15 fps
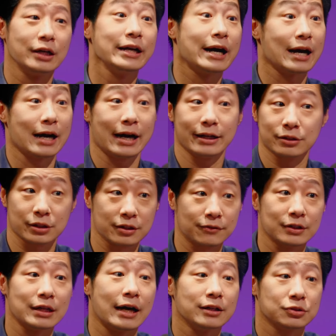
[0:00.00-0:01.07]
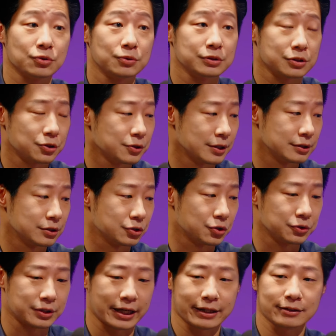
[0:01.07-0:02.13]
yeah, high, even high school students to
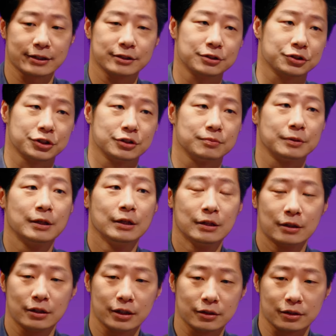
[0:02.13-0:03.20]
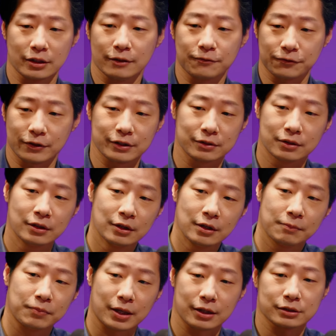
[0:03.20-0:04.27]
take leadership in different
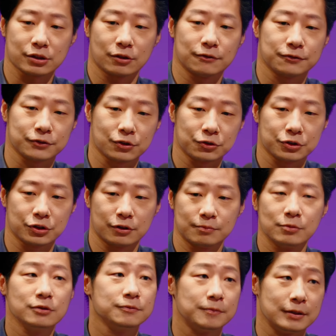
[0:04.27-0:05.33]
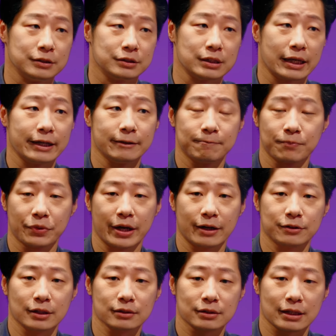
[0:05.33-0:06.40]
parts of social movements, and I
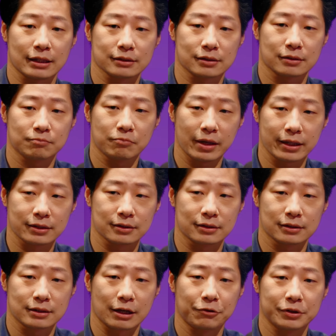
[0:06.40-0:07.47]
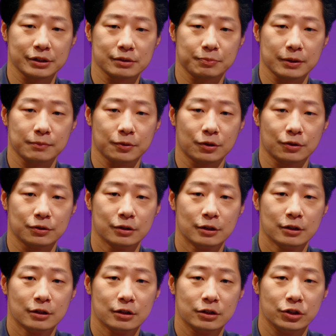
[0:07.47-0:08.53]
think that make the Taiwanese people
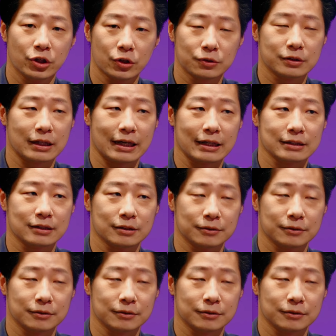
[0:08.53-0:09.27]
know that